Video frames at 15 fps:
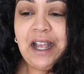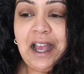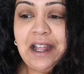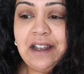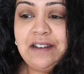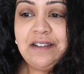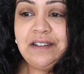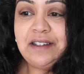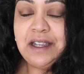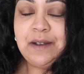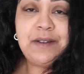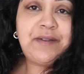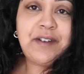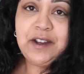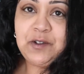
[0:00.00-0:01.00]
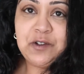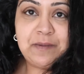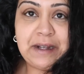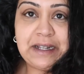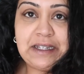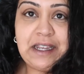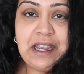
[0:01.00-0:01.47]
and it was very
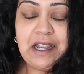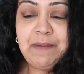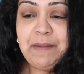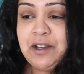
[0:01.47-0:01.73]
traumatic.